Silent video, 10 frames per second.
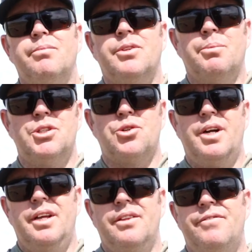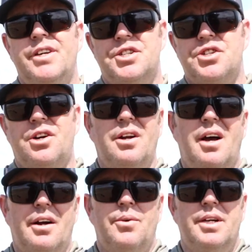the majority of the fish are
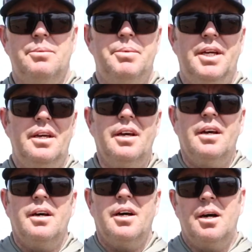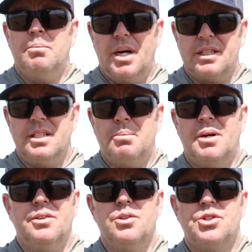not going to be bucked up
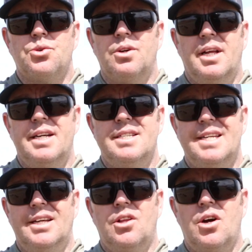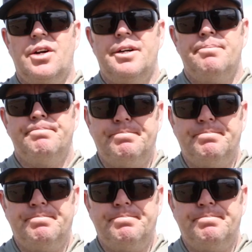on those shorelines any longer.